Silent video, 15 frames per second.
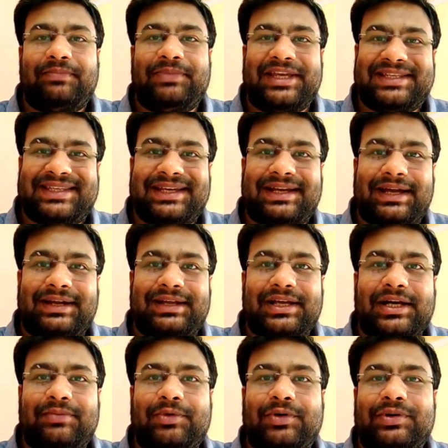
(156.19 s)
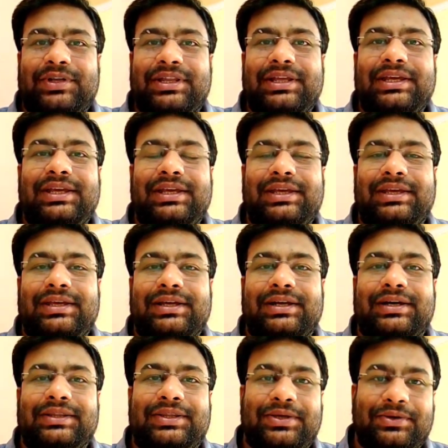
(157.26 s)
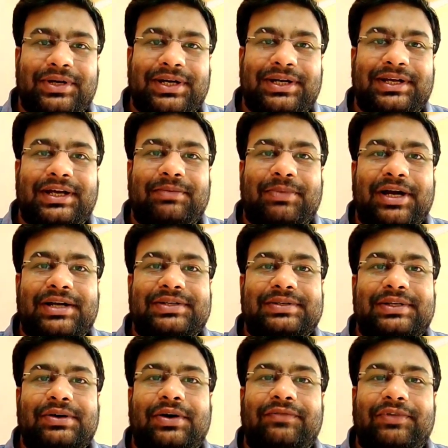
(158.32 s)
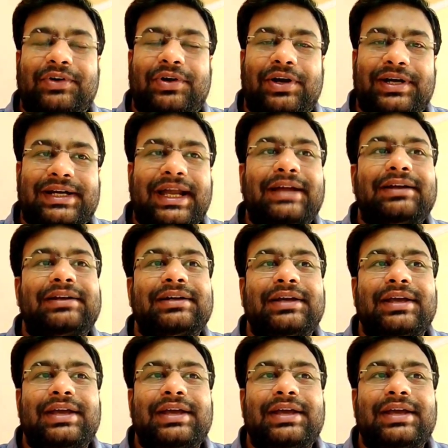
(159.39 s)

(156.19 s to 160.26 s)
basic idea about the theoretical part of a contract,